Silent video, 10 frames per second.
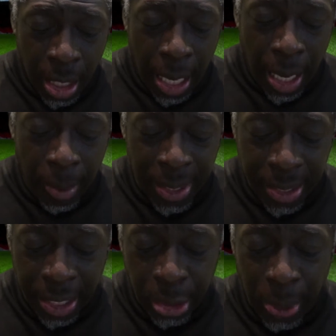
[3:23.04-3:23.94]
And
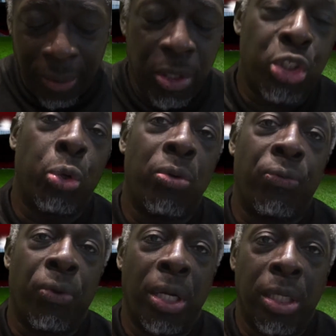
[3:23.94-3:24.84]
then you have the two in
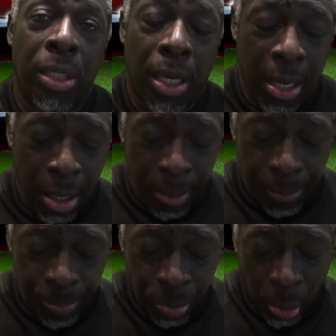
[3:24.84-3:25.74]
front
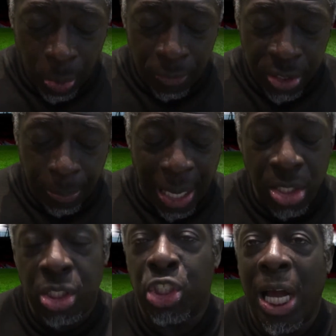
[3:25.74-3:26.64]
with
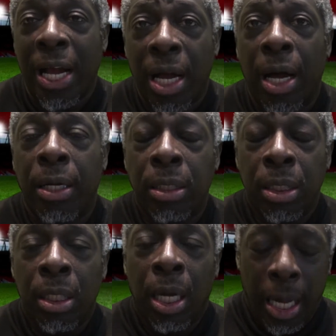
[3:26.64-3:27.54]
Ceballos and Saka.
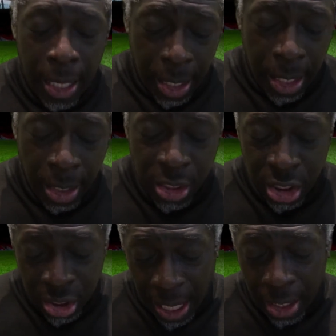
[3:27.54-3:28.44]

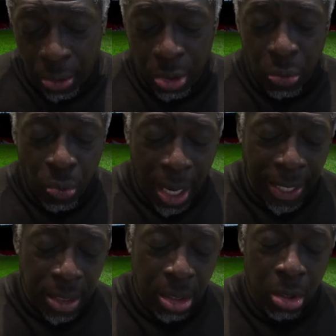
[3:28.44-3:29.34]
Saka on the
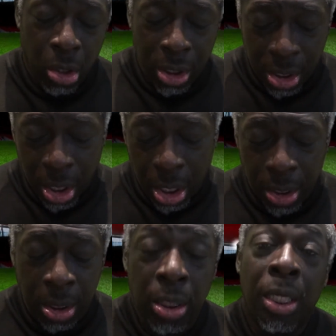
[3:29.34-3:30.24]
right,
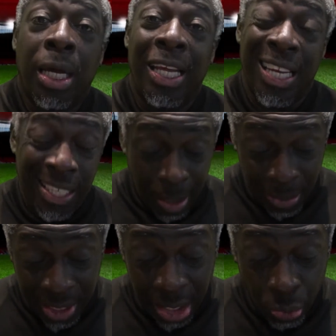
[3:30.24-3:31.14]
Odegaard in that number
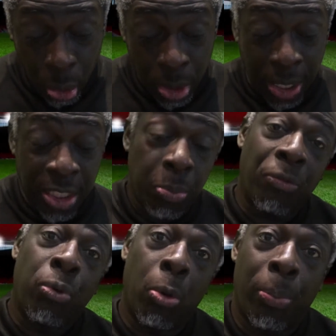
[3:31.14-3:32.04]
10 role, and
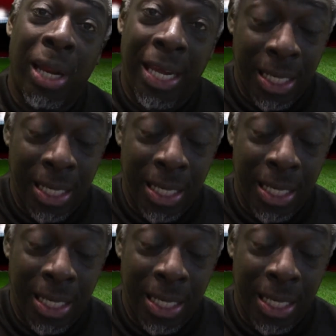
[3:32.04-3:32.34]
Smith Rowe playing